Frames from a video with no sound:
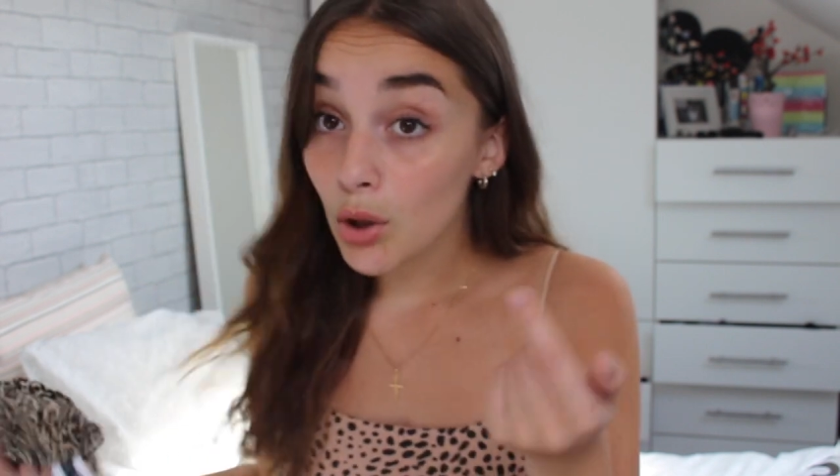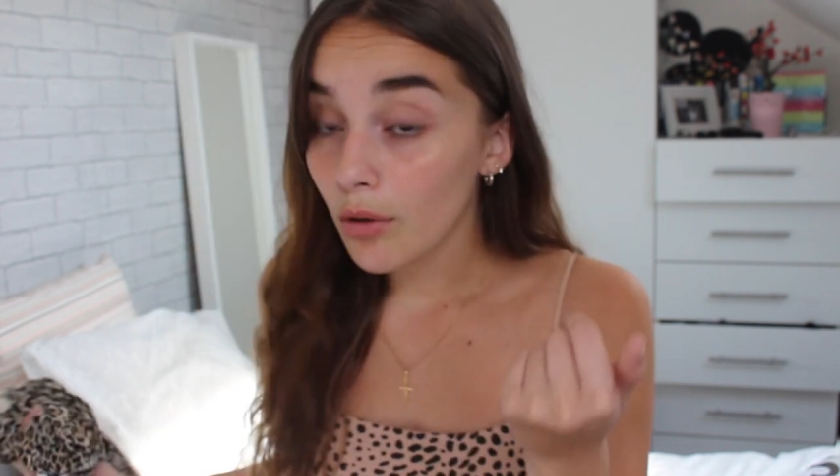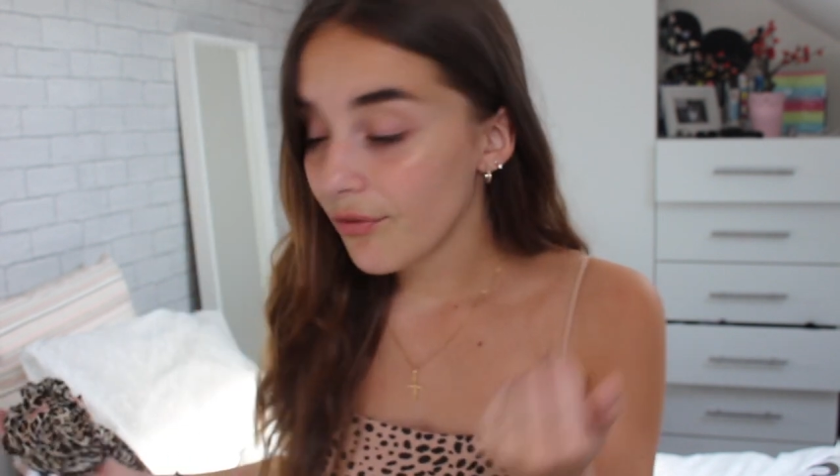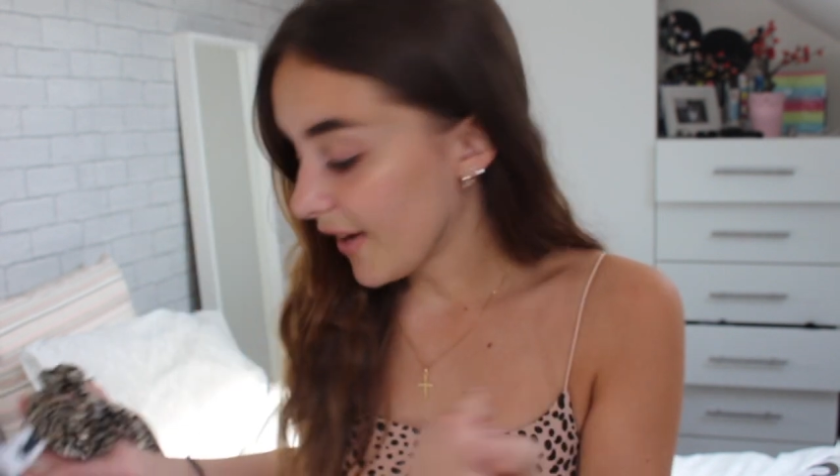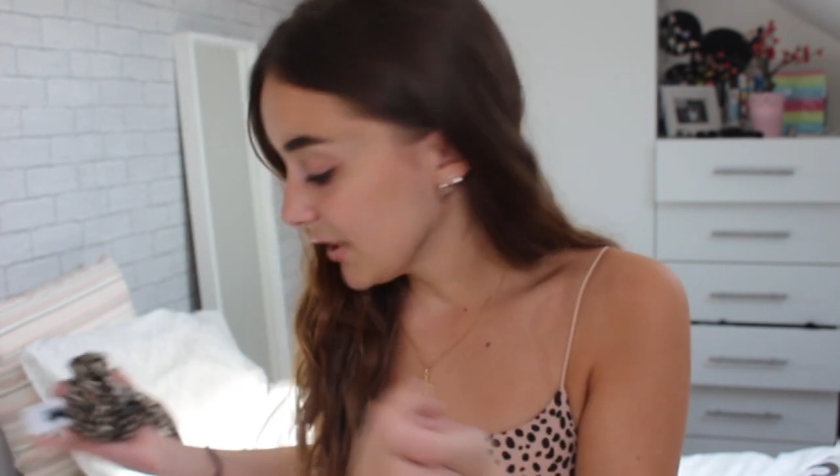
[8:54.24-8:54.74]
not
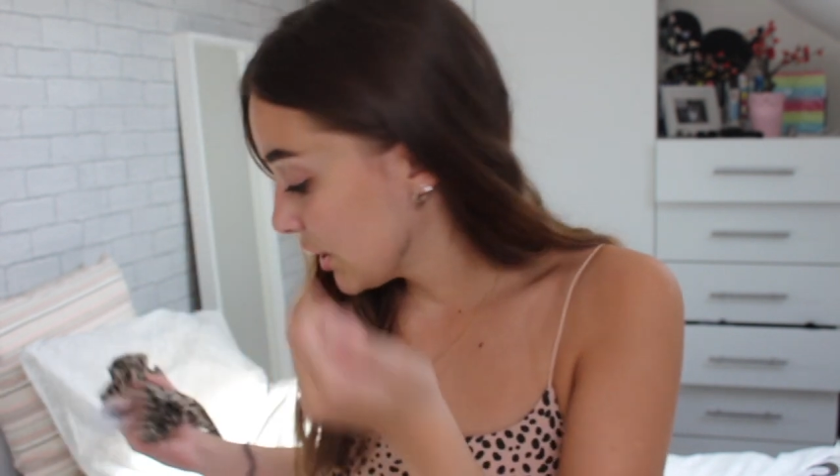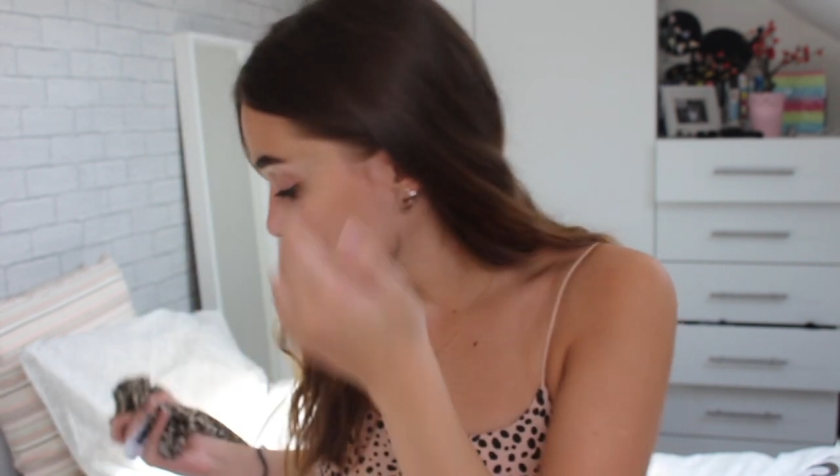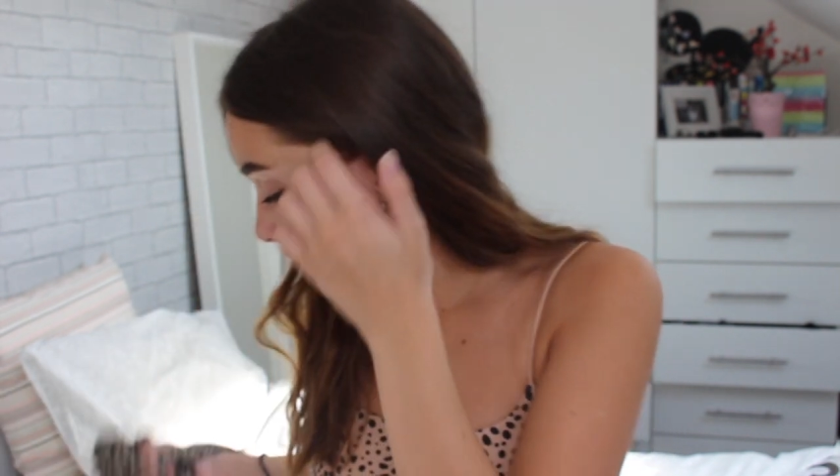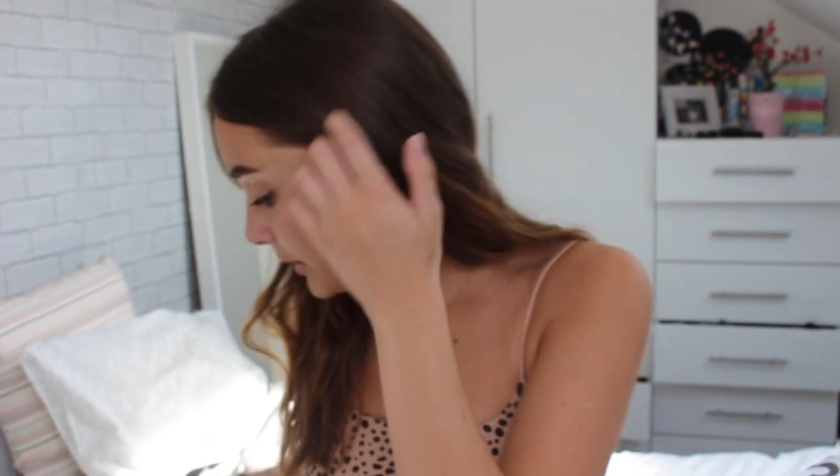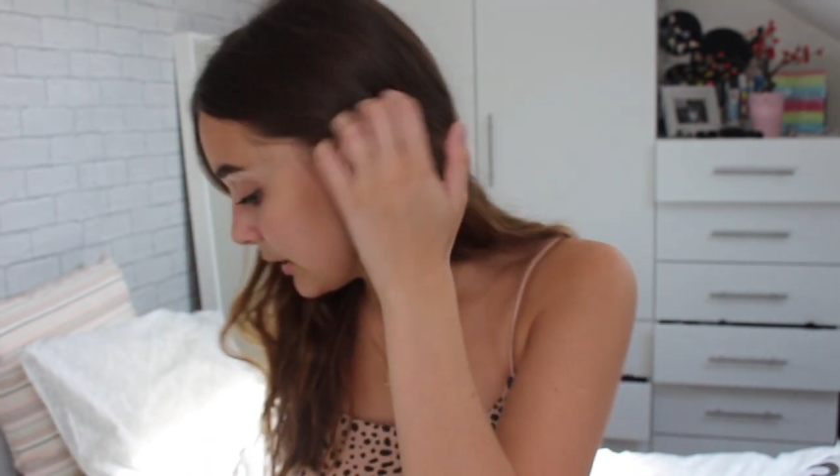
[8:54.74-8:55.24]
no
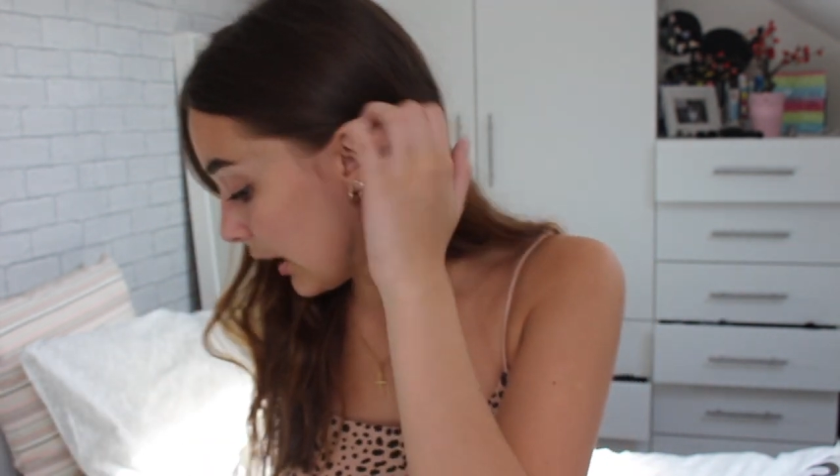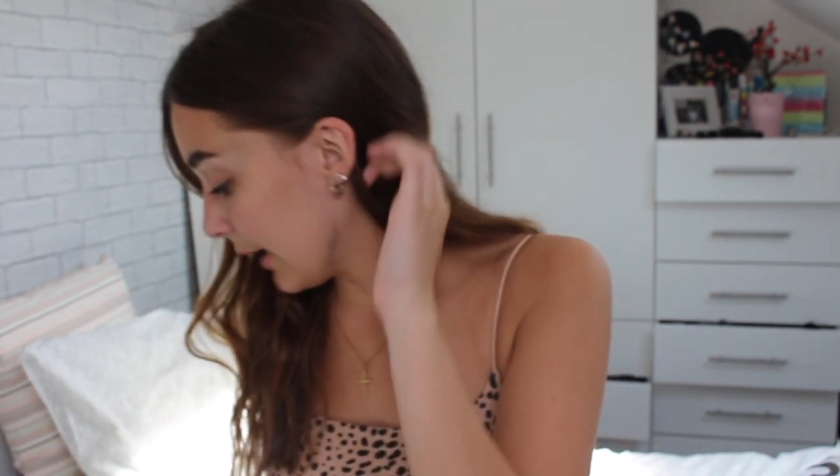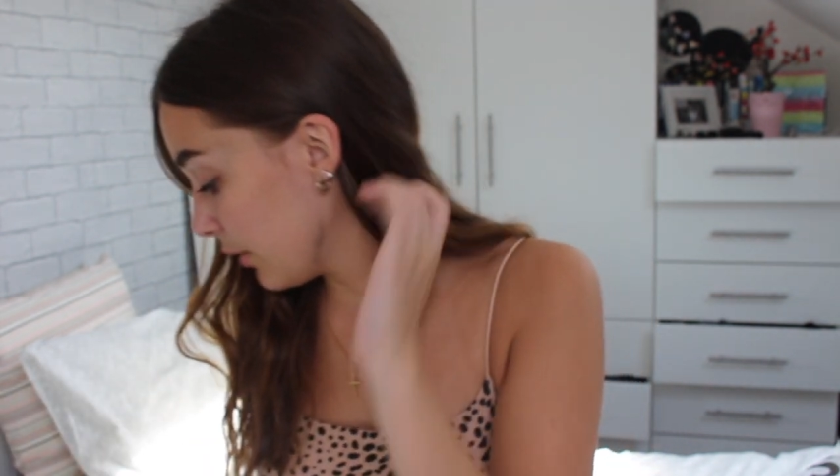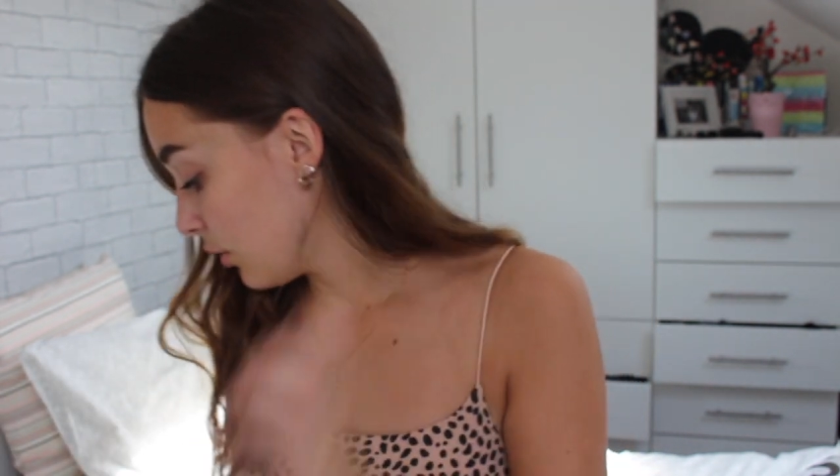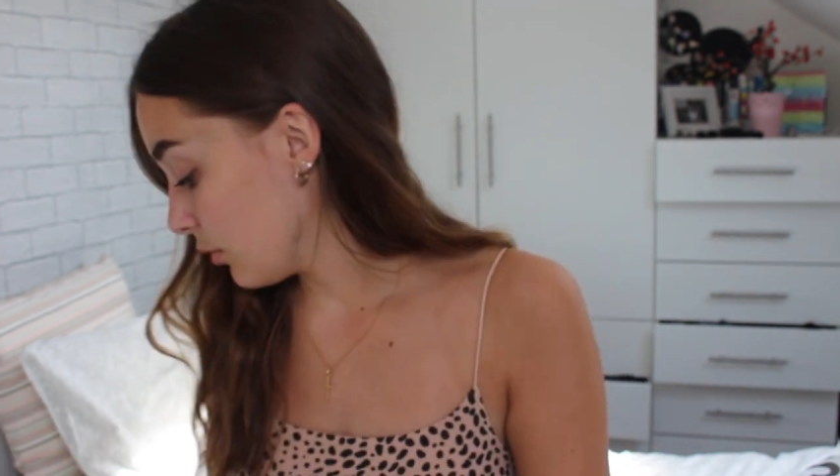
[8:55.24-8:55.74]
fashionista.
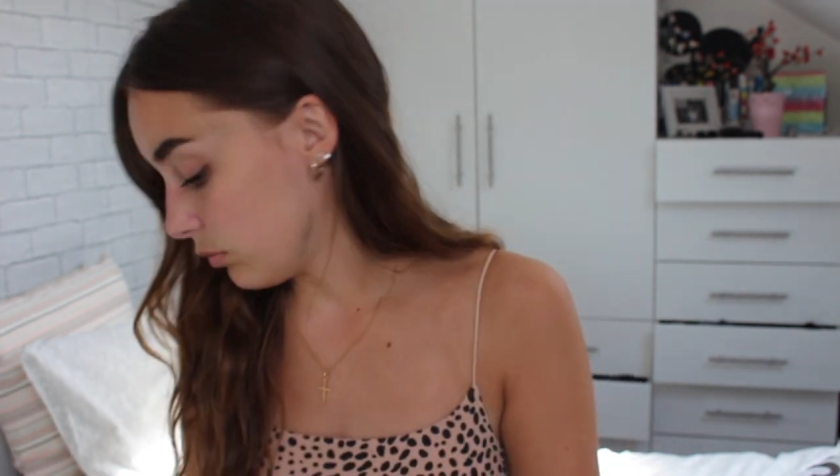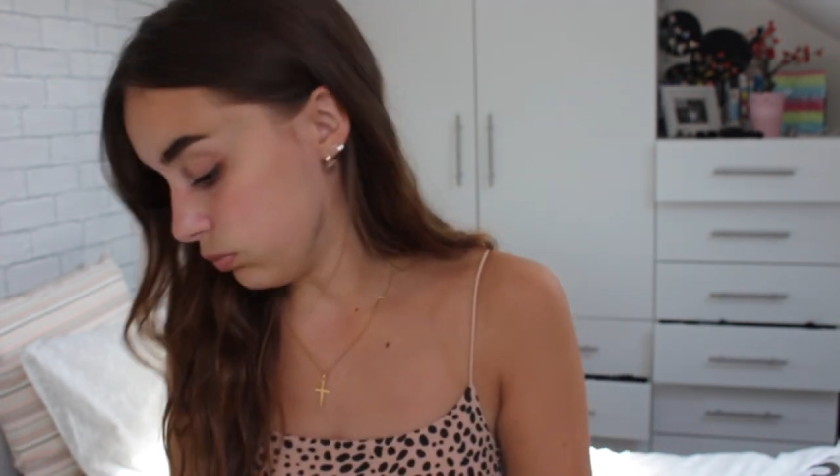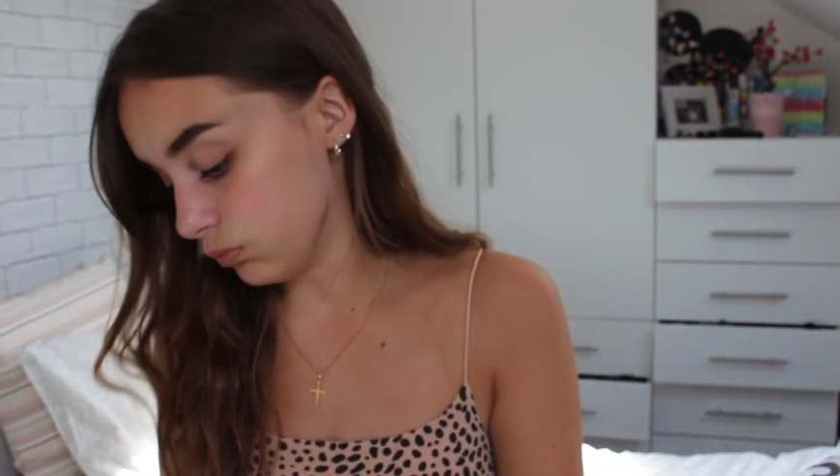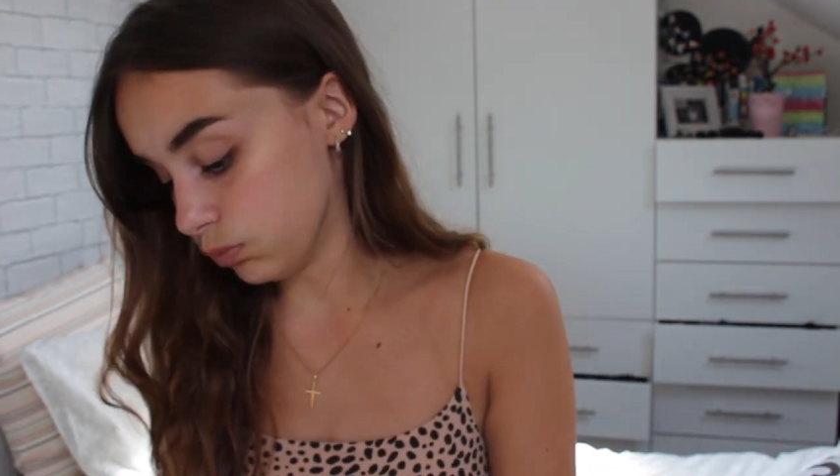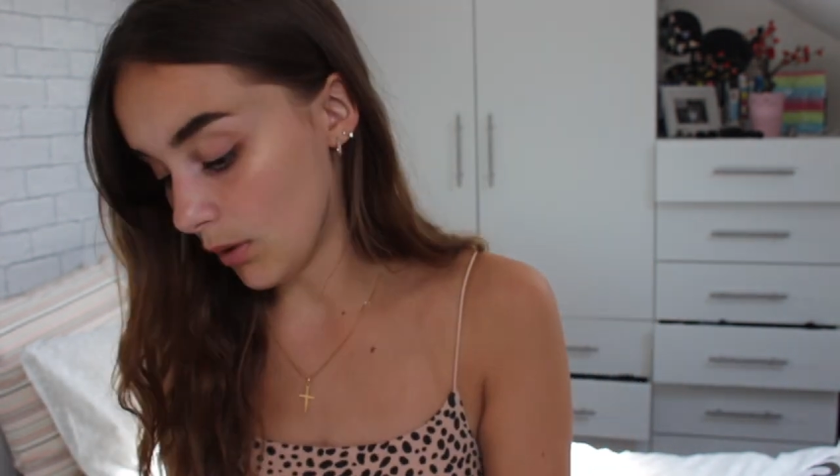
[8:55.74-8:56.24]
I don't know
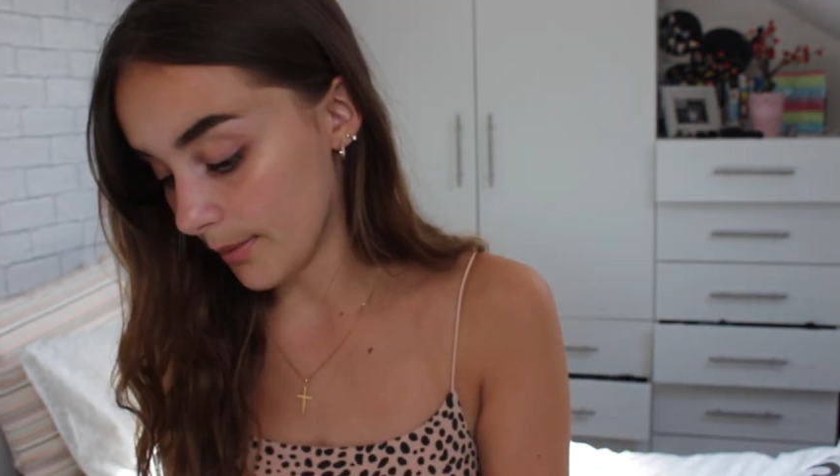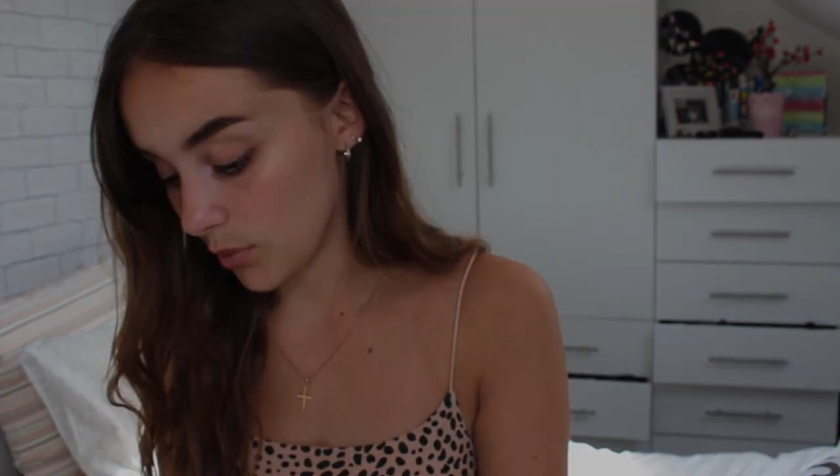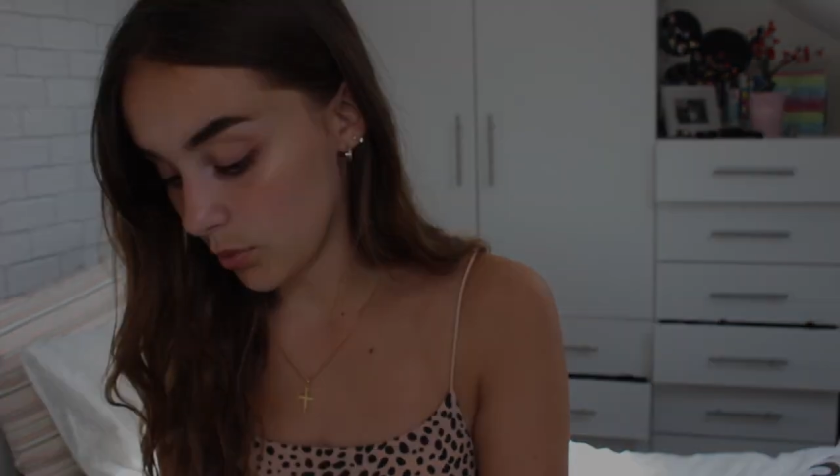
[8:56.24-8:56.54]
what